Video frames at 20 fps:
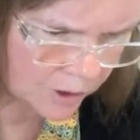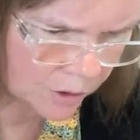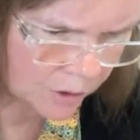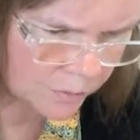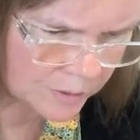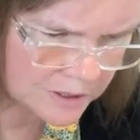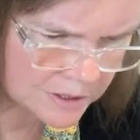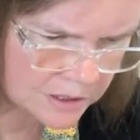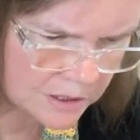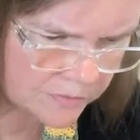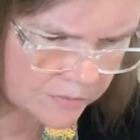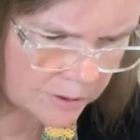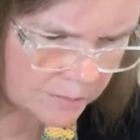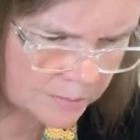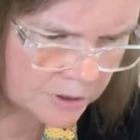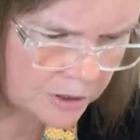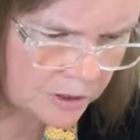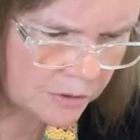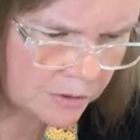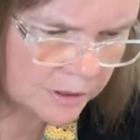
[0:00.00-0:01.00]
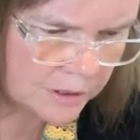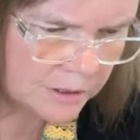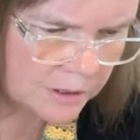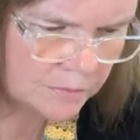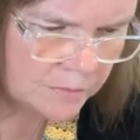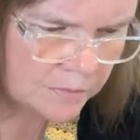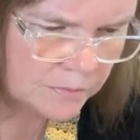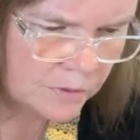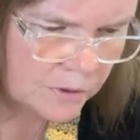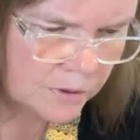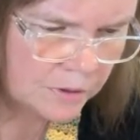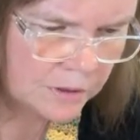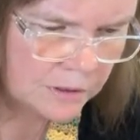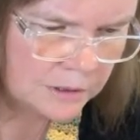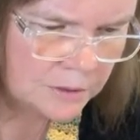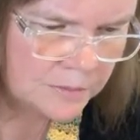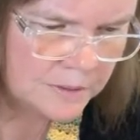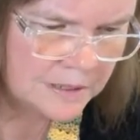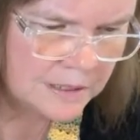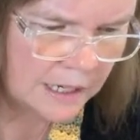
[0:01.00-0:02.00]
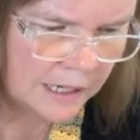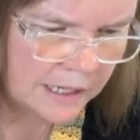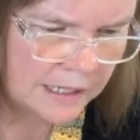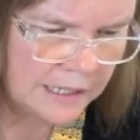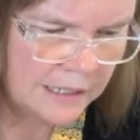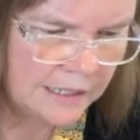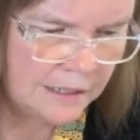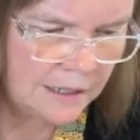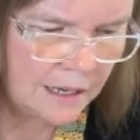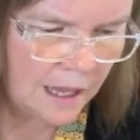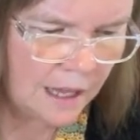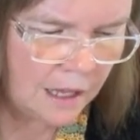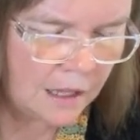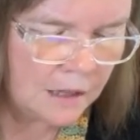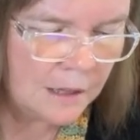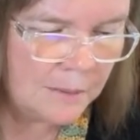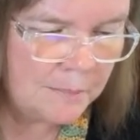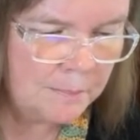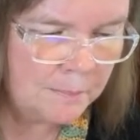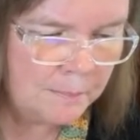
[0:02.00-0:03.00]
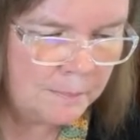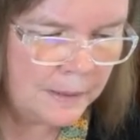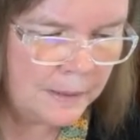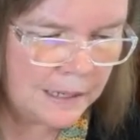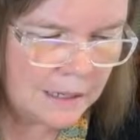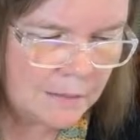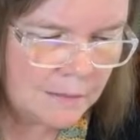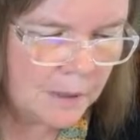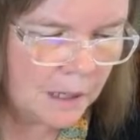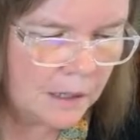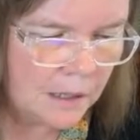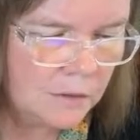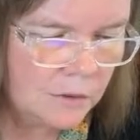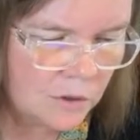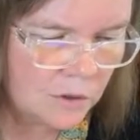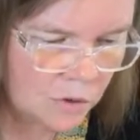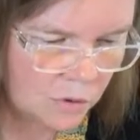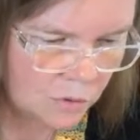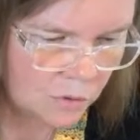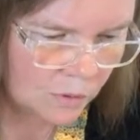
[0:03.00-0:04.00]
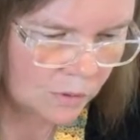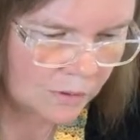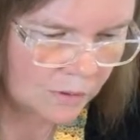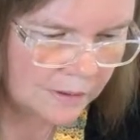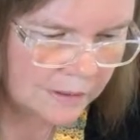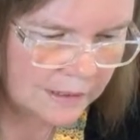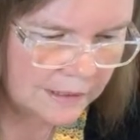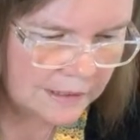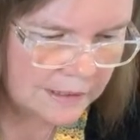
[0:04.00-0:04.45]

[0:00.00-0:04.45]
originally from New York and currently residing in Alabama. Cool.